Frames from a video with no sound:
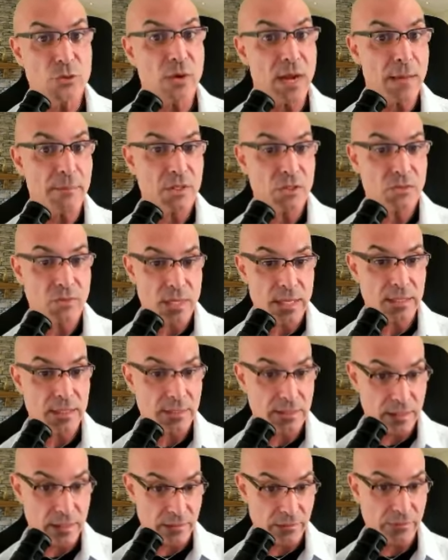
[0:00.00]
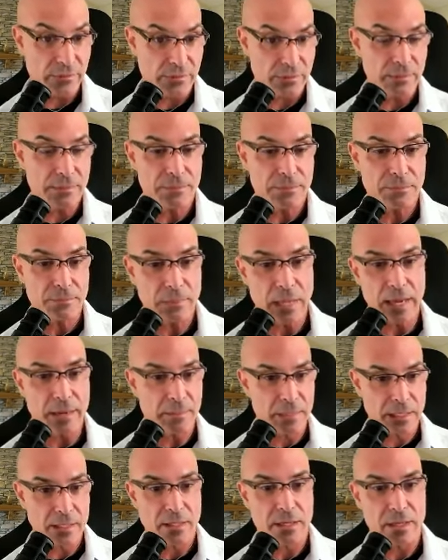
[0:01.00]
trauma is relative. I didn't
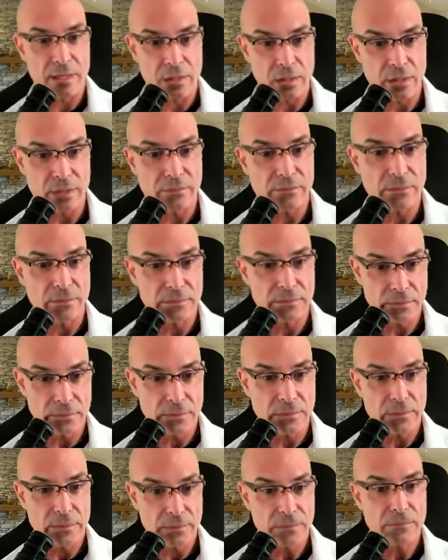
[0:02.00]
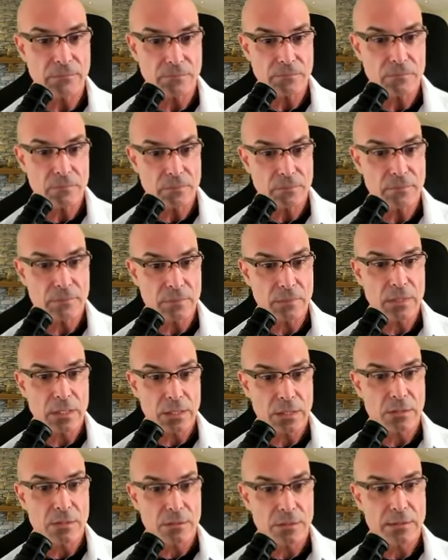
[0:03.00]
mean to cut you off. No, no, that's
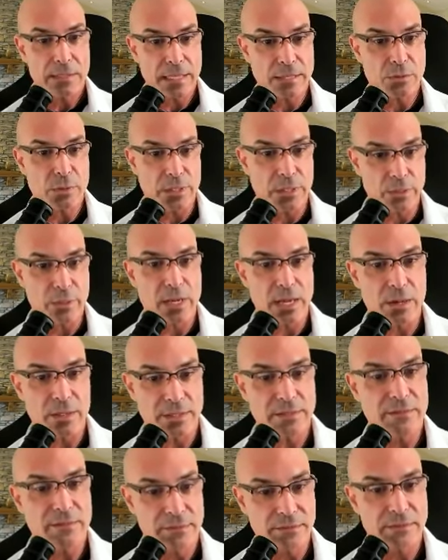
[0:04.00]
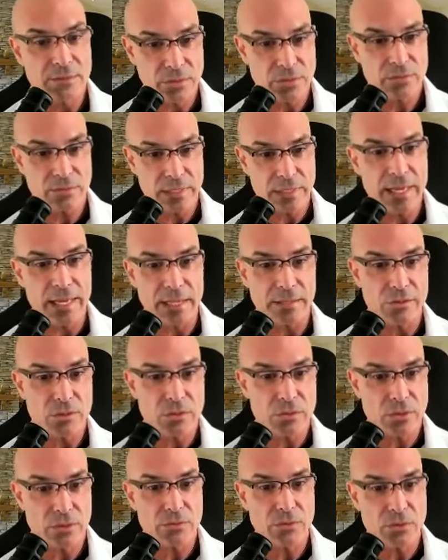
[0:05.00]
perfect. That's yeah, where you're going. Yeah, yeah,
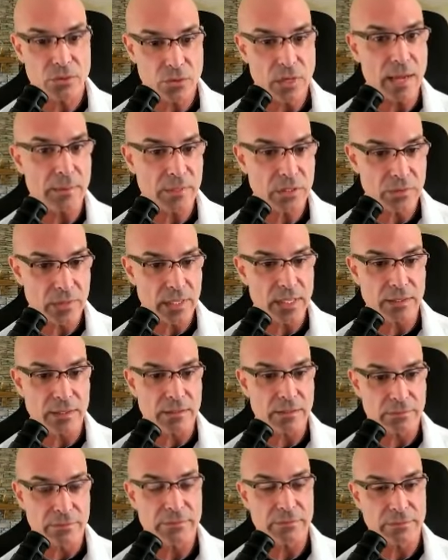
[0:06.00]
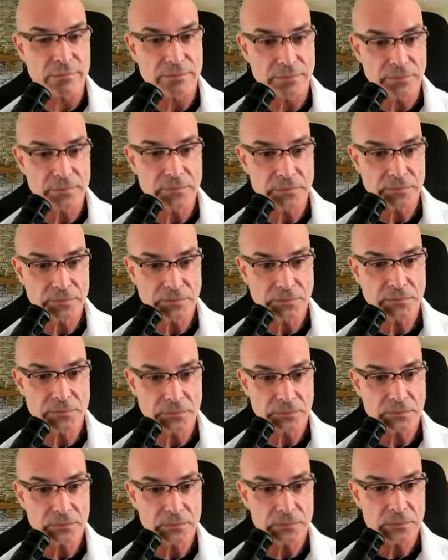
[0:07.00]
absolutely. Trauma is relative. Yeah.
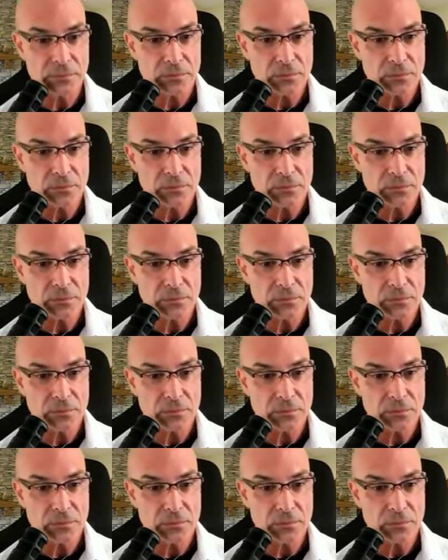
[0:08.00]
Uh,